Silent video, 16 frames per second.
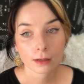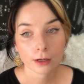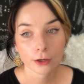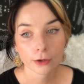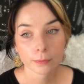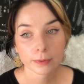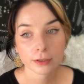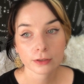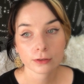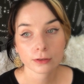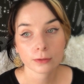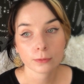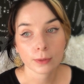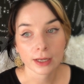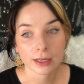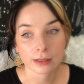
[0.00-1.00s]
open your
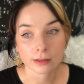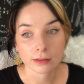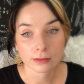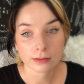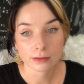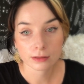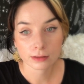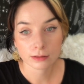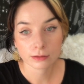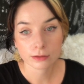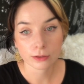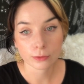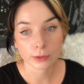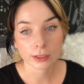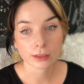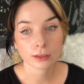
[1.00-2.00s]
awareness
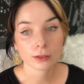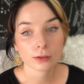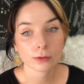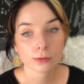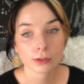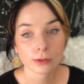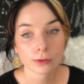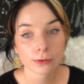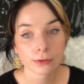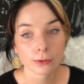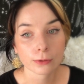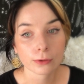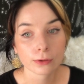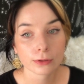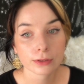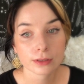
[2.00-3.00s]
to include your
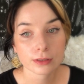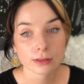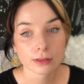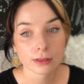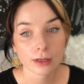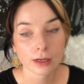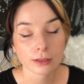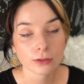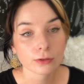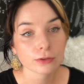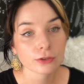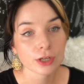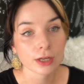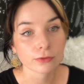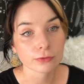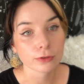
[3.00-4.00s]
thoughts and your
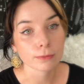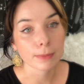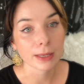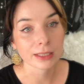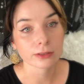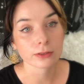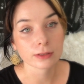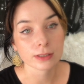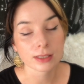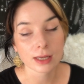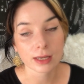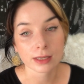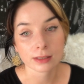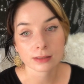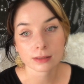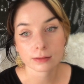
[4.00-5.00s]
general mental
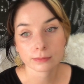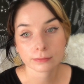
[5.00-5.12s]
state.